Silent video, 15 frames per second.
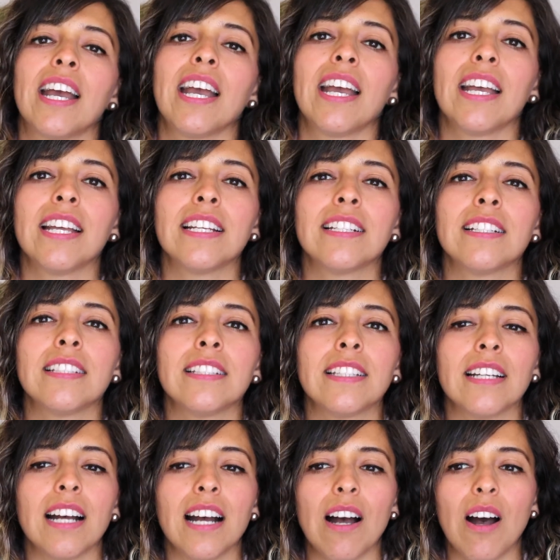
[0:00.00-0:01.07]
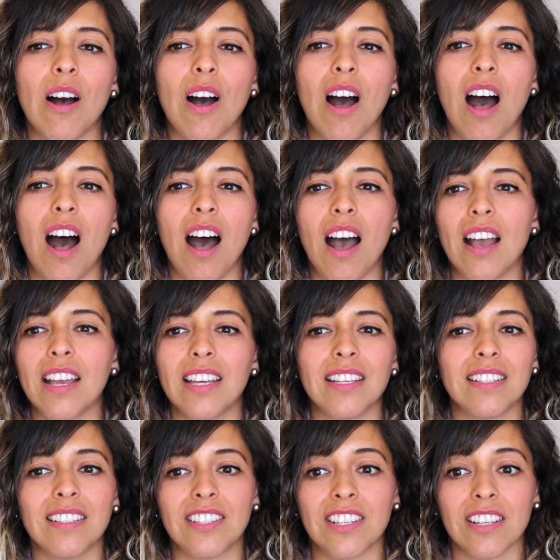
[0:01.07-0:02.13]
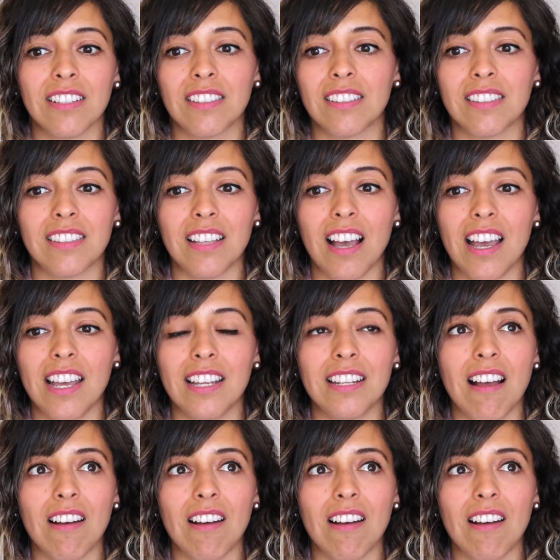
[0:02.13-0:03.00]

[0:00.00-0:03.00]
and it